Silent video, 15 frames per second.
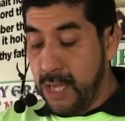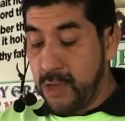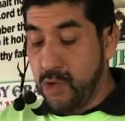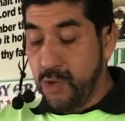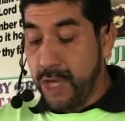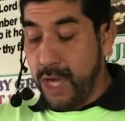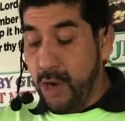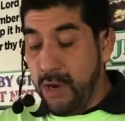To
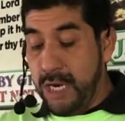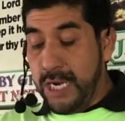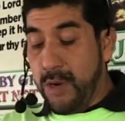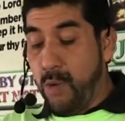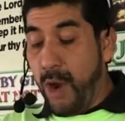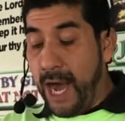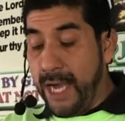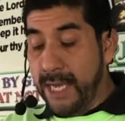the only
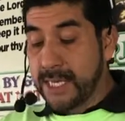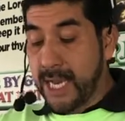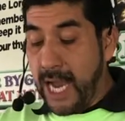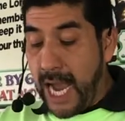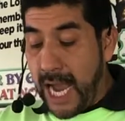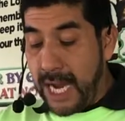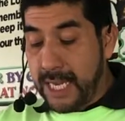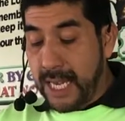wise
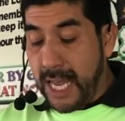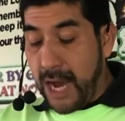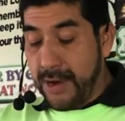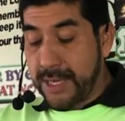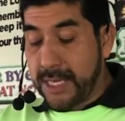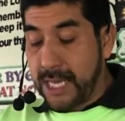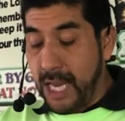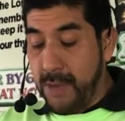God, our
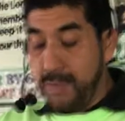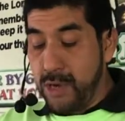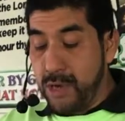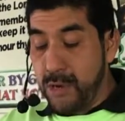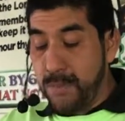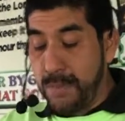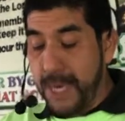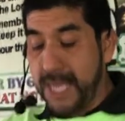Savior,
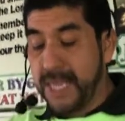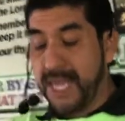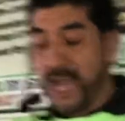be the